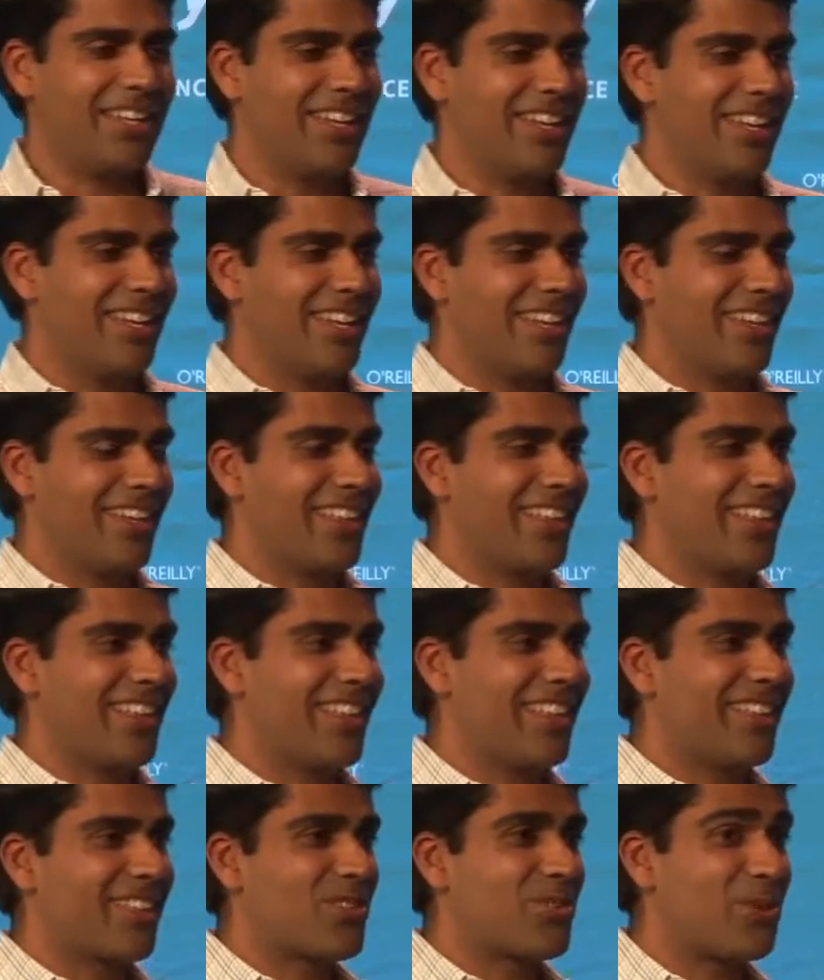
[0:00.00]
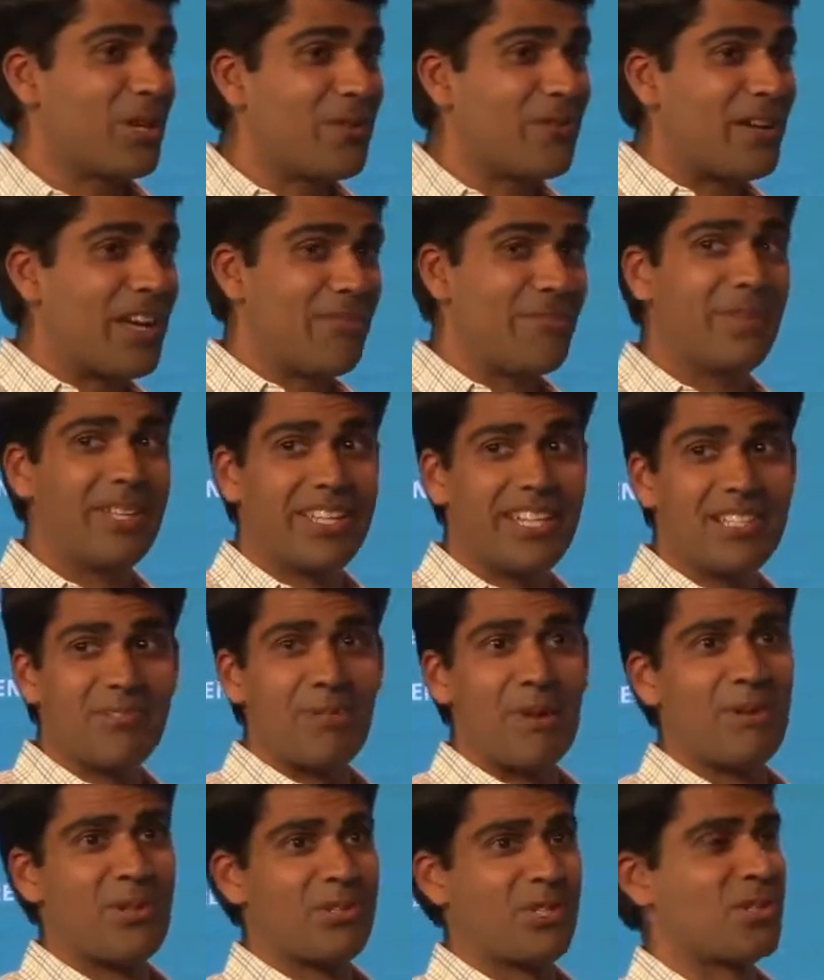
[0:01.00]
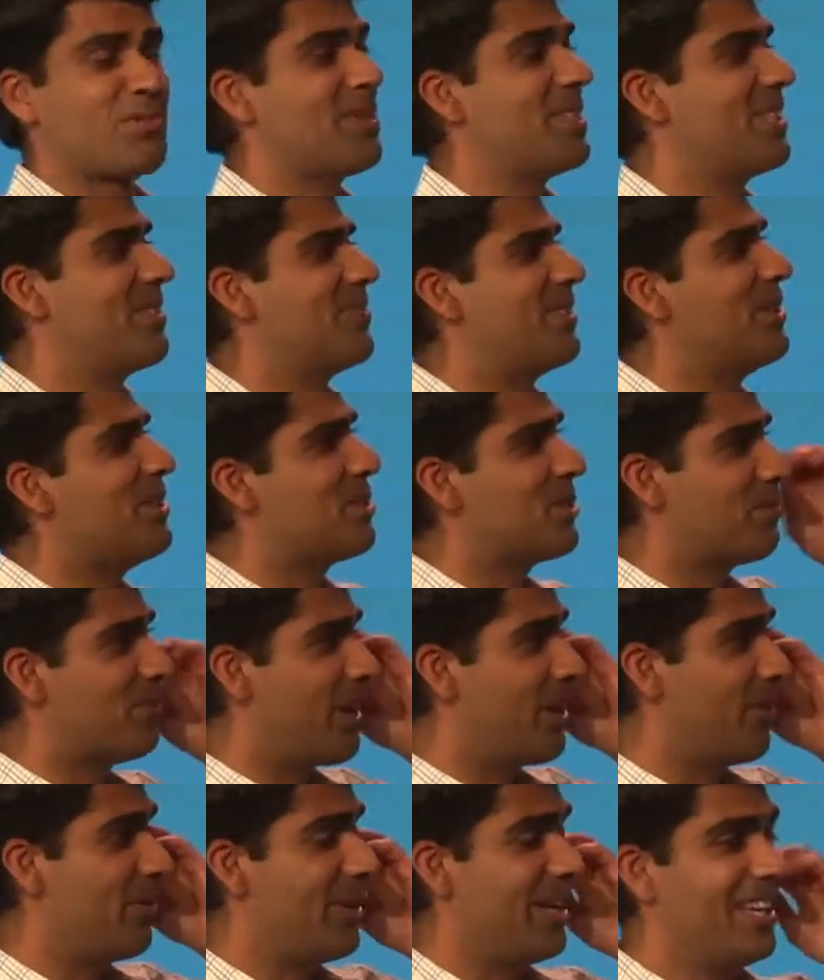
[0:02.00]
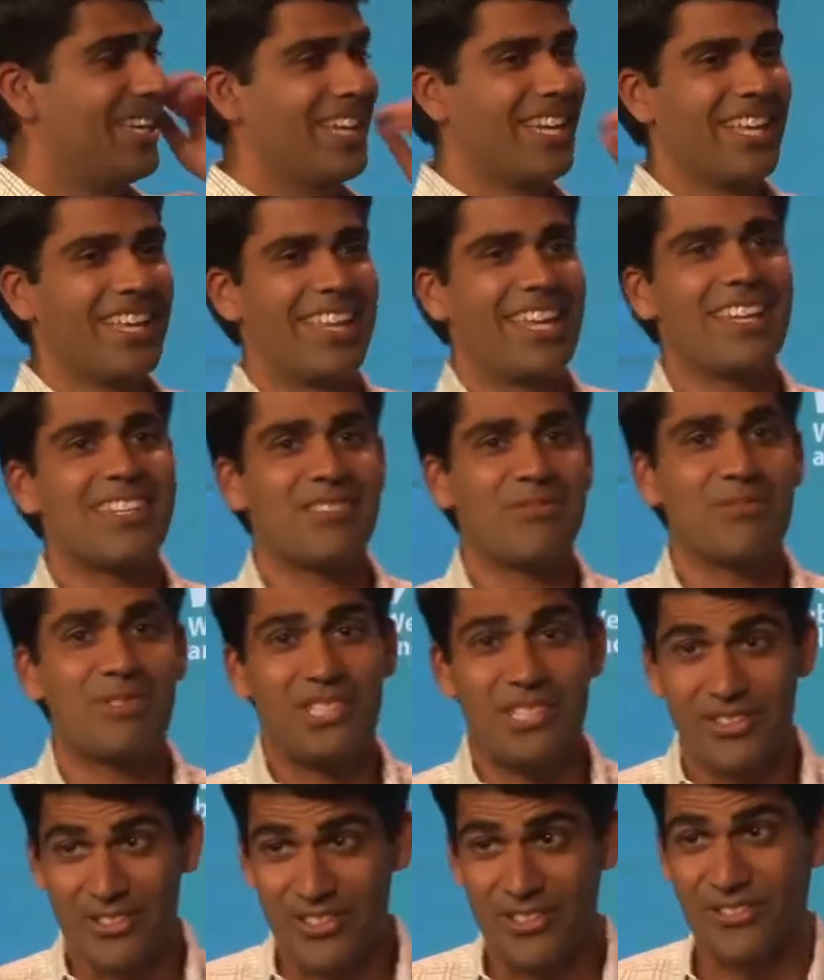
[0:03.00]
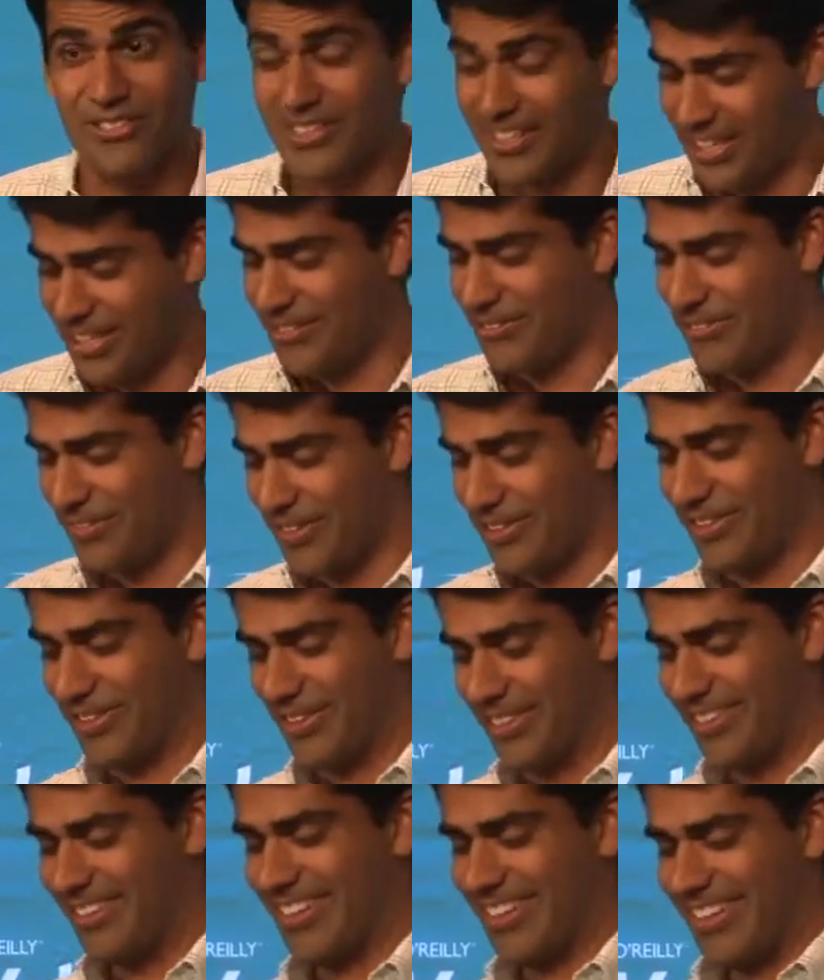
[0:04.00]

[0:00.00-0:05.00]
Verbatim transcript: uh, 25 million is my most expensive t-shirt, by the way. That is some serious fucking failure.